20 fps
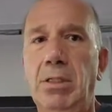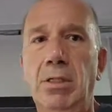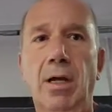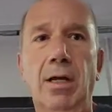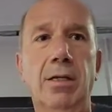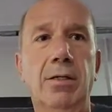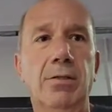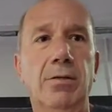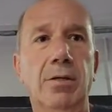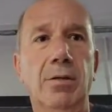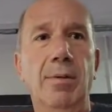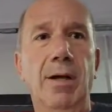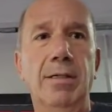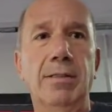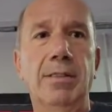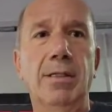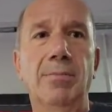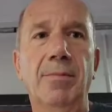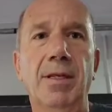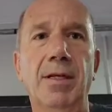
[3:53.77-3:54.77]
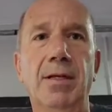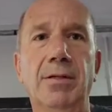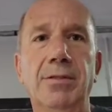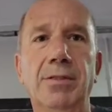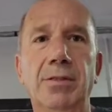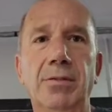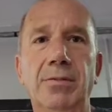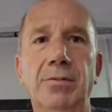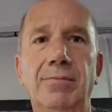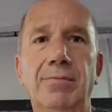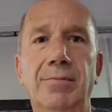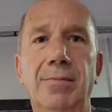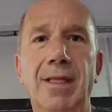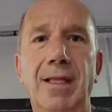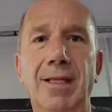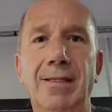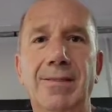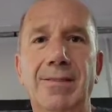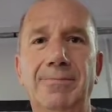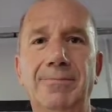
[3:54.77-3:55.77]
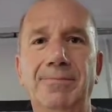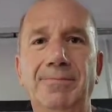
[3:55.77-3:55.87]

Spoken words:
talking to you about something else soon. Thanks.